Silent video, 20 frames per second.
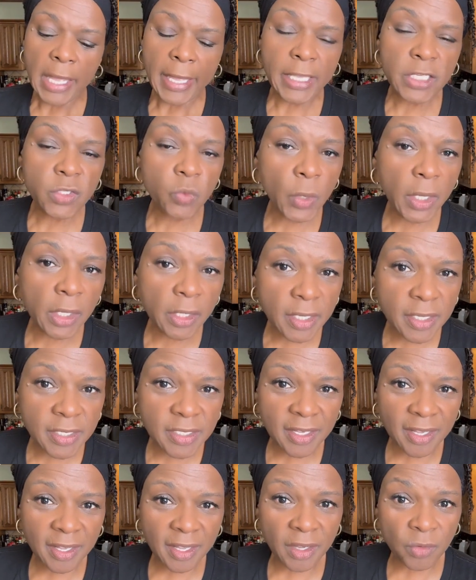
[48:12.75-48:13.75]
as well
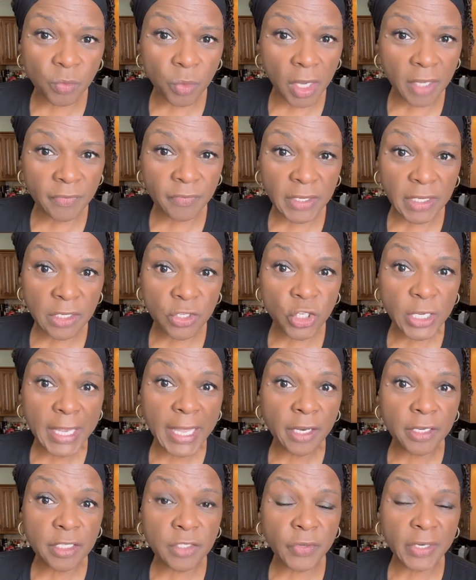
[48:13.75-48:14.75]
as a raw vegan
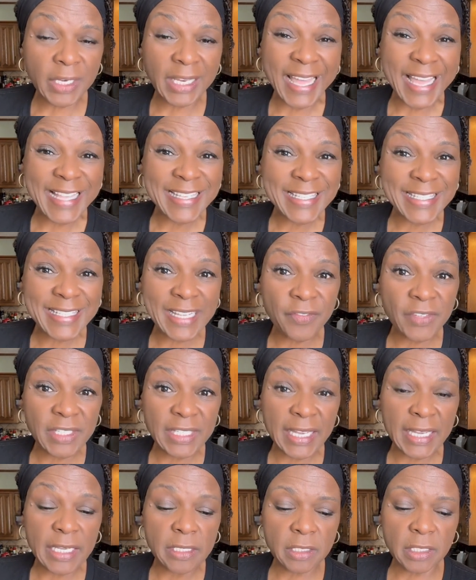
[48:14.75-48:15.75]
challenge for the last 7
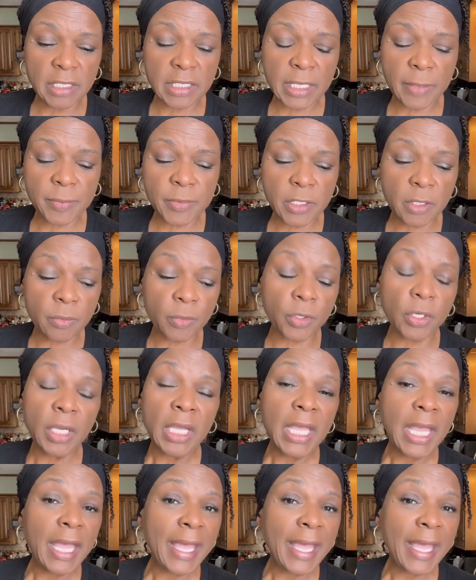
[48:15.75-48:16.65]
days in September,